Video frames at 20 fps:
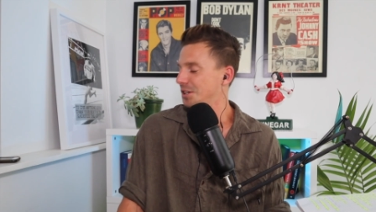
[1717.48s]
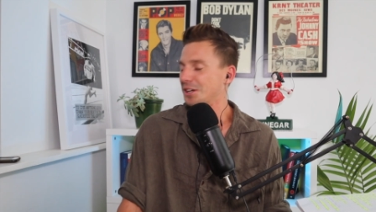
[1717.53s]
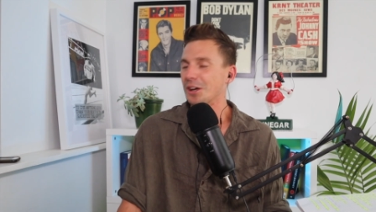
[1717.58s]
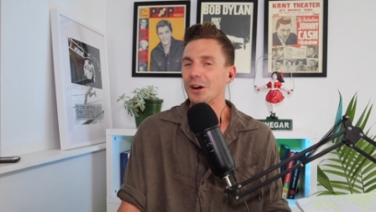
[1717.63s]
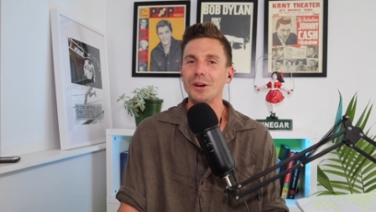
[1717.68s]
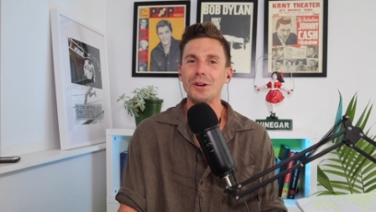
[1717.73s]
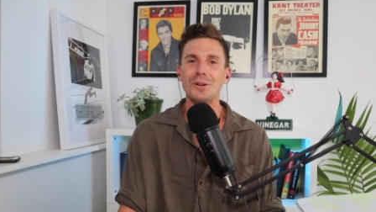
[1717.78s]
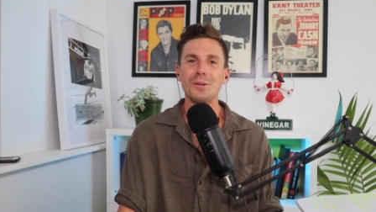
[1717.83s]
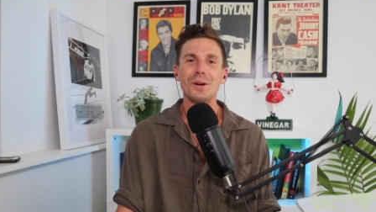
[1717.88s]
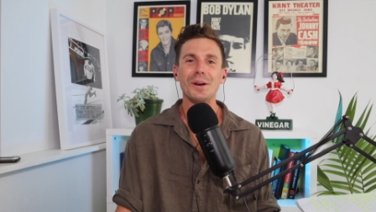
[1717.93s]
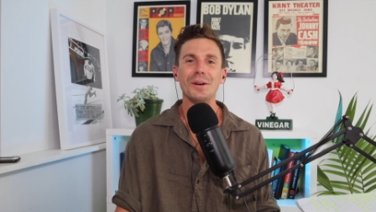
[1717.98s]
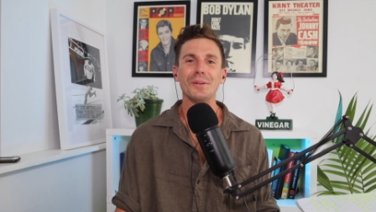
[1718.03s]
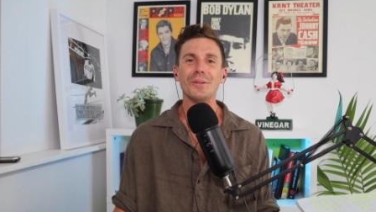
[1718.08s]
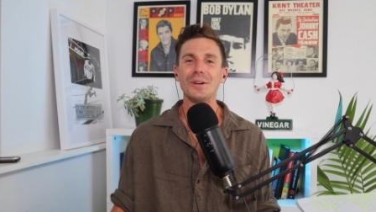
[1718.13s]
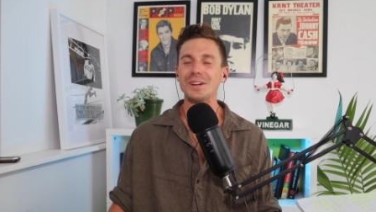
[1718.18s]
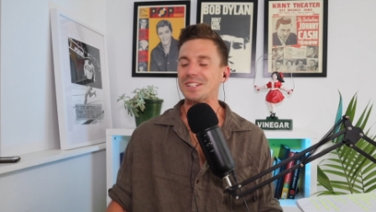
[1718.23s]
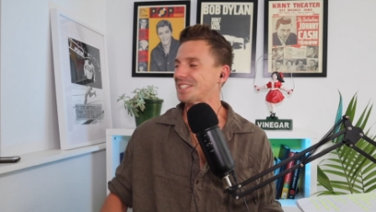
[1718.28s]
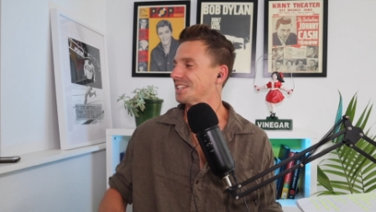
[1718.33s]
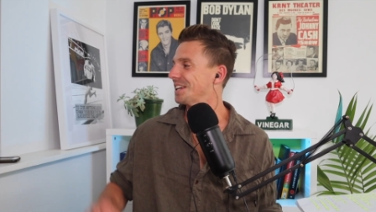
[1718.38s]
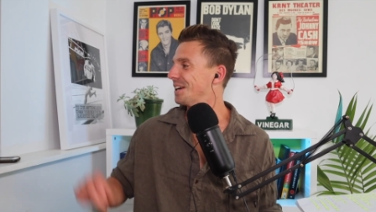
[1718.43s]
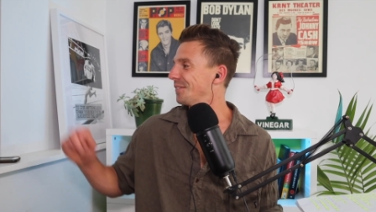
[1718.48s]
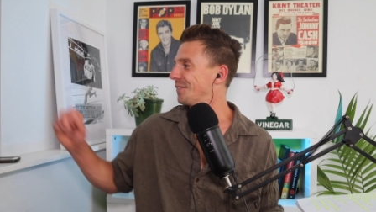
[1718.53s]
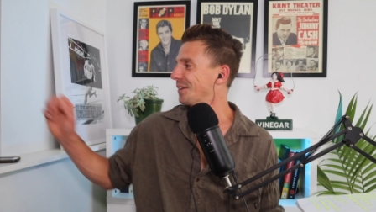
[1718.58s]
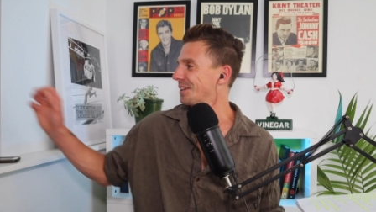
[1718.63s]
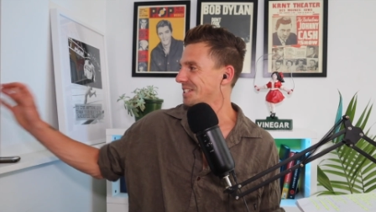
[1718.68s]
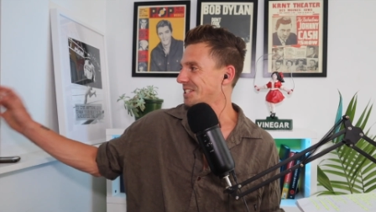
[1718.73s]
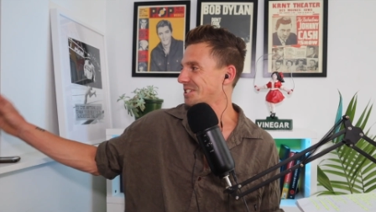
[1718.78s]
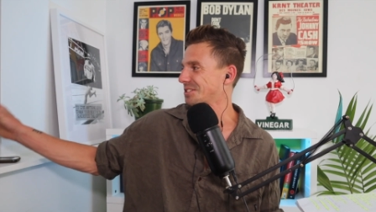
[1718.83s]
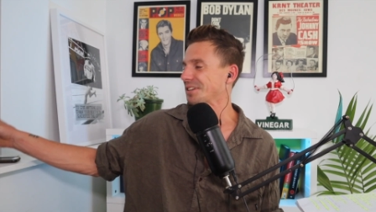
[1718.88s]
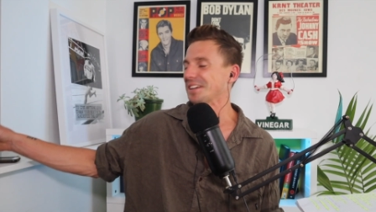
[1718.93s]
no what's
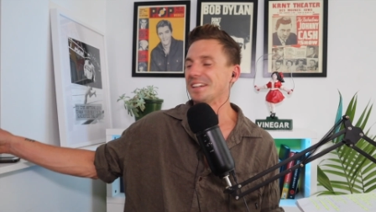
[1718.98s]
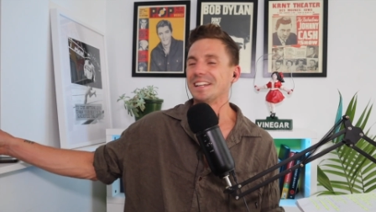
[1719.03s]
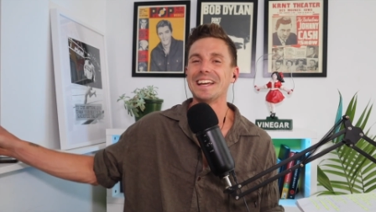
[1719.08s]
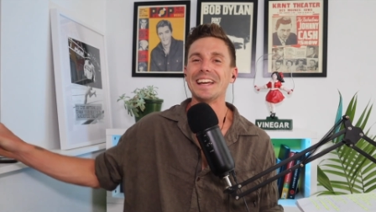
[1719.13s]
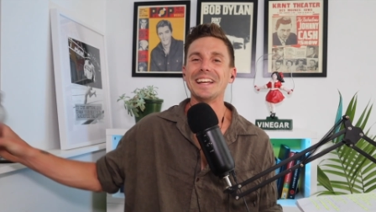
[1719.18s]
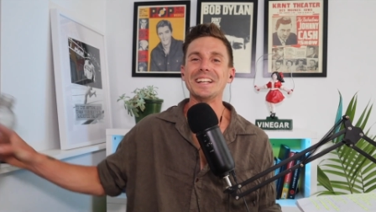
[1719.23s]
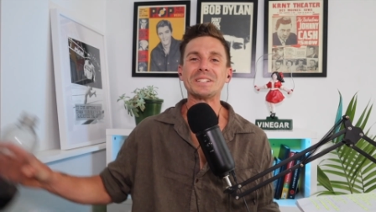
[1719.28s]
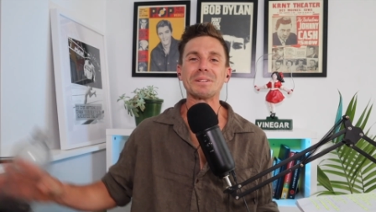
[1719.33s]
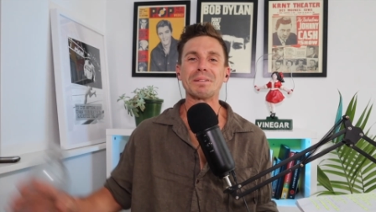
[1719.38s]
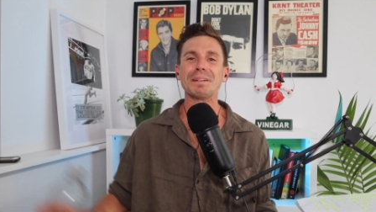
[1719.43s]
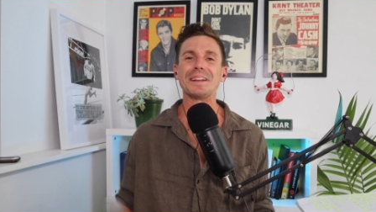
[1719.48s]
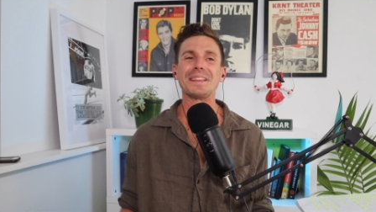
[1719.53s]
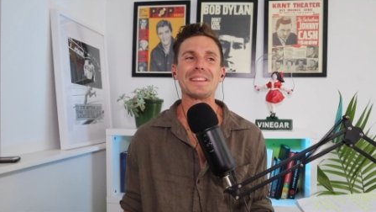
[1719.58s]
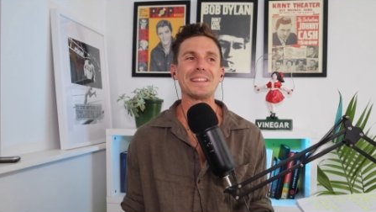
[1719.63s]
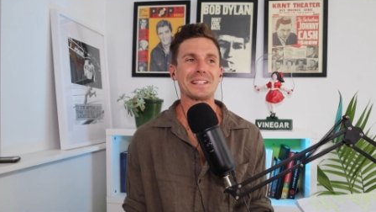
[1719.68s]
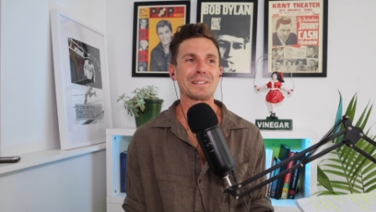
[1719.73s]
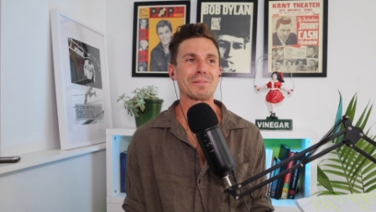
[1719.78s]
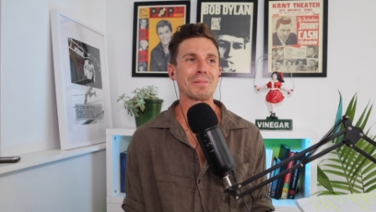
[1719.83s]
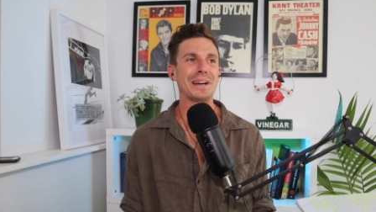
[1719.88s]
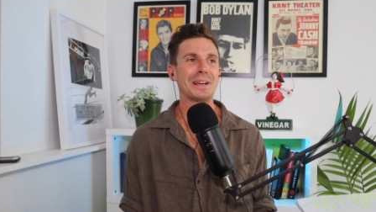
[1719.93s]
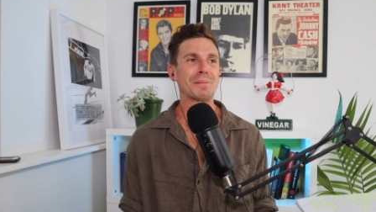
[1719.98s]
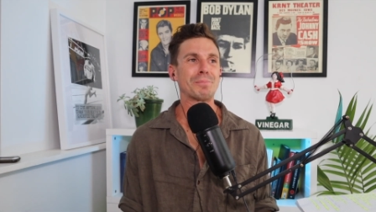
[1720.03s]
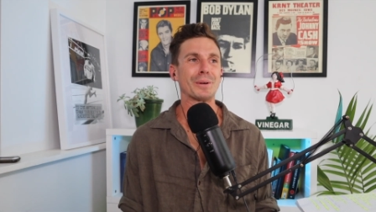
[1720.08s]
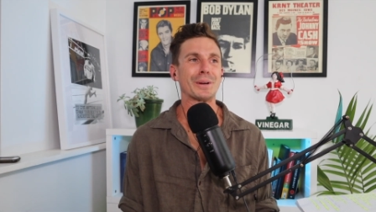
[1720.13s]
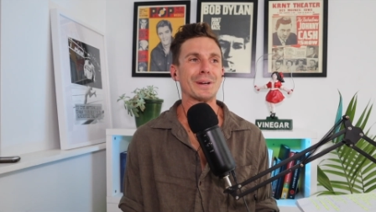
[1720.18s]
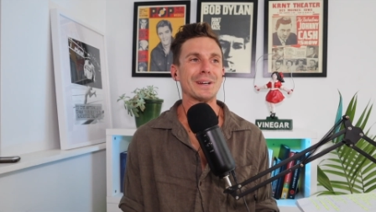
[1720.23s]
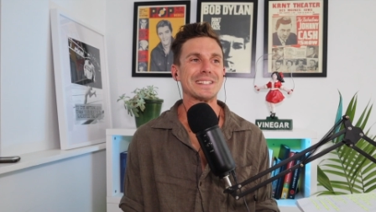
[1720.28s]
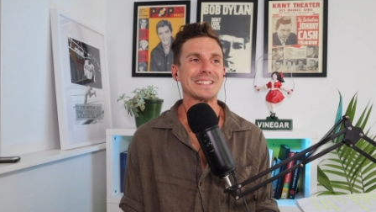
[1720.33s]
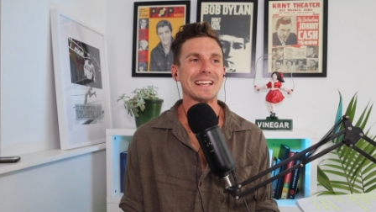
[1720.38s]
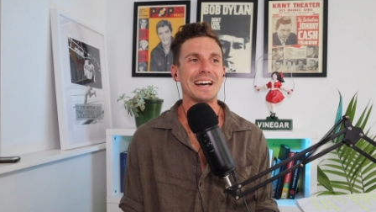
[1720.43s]
what's trending in Twitter this week
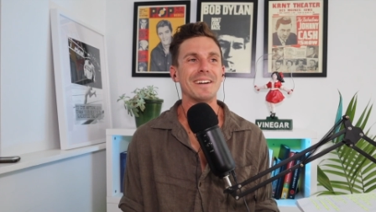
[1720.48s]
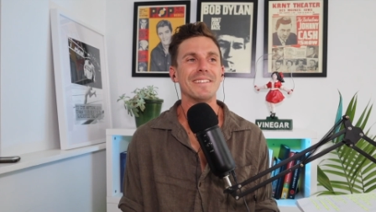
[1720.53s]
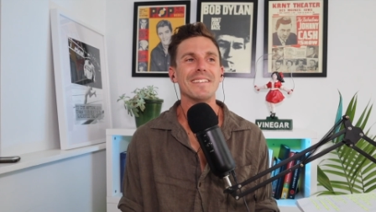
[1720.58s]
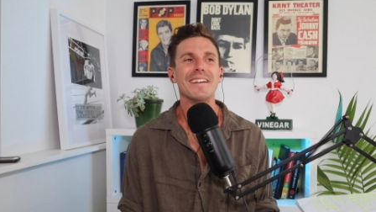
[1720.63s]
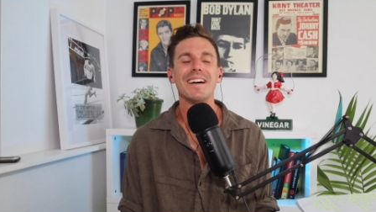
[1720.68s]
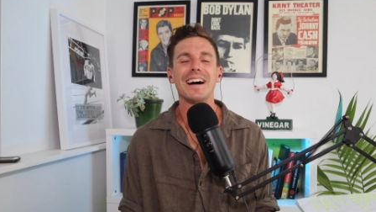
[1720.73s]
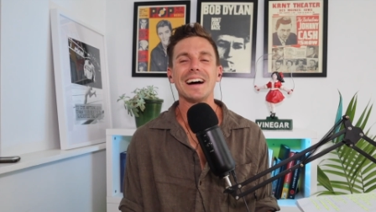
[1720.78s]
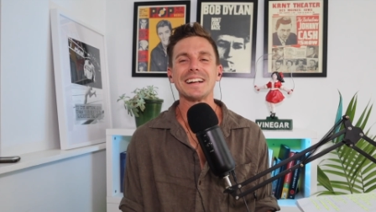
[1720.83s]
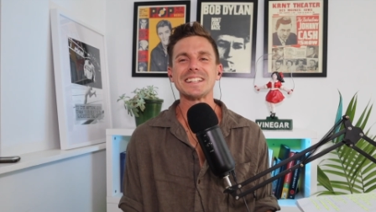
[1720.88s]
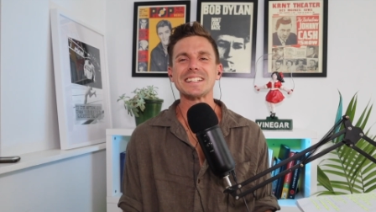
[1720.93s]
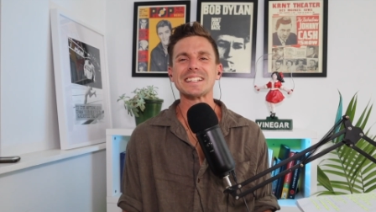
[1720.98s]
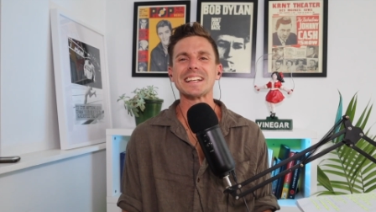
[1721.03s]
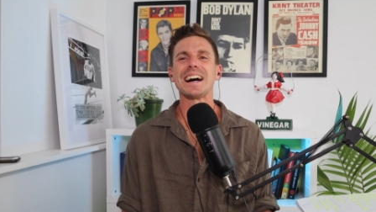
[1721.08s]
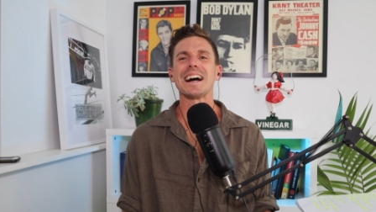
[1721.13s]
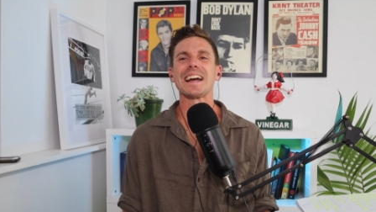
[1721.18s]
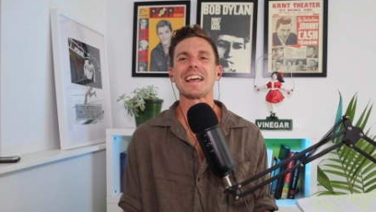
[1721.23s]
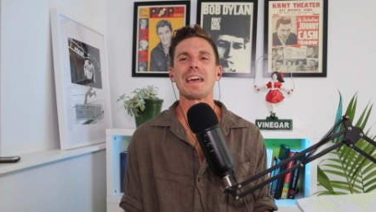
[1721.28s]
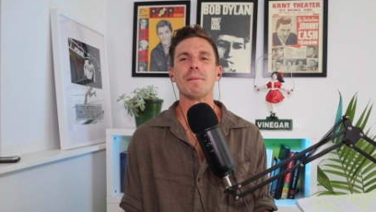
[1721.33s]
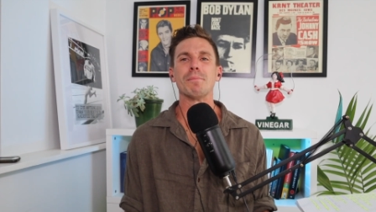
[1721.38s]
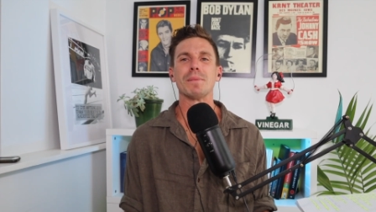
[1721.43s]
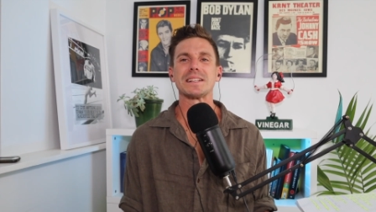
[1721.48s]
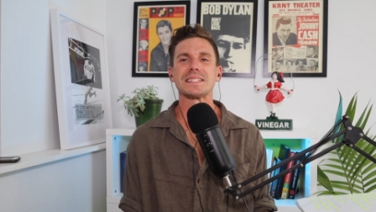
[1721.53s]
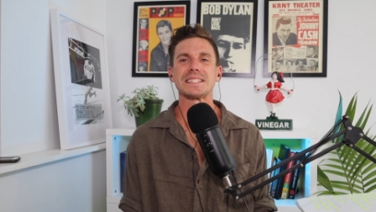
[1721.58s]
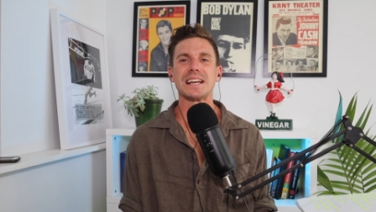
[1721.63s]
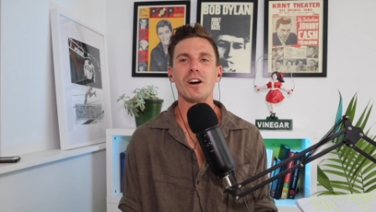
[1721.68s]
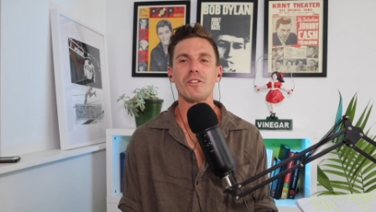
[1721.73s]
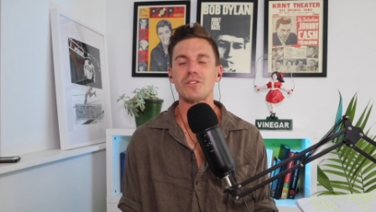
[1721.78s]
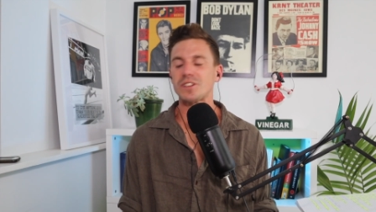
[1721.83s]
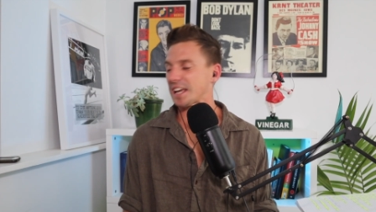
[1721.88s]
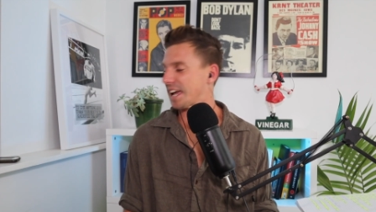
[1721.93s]
because uh, I just can't get
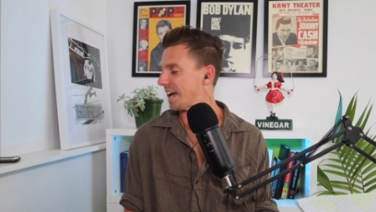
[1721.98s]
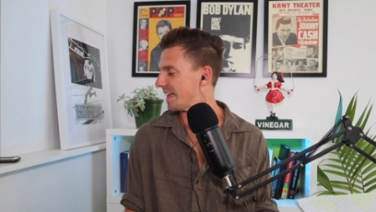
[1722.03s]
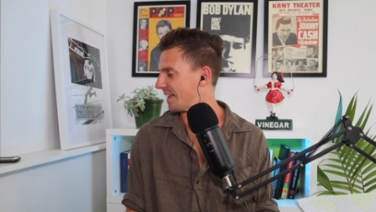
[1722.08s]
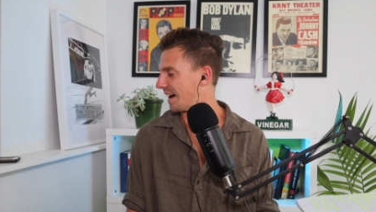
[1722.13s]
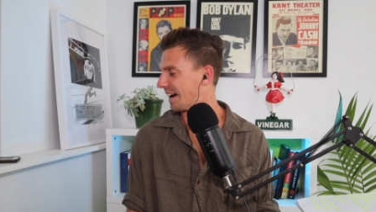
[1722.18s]
myself together.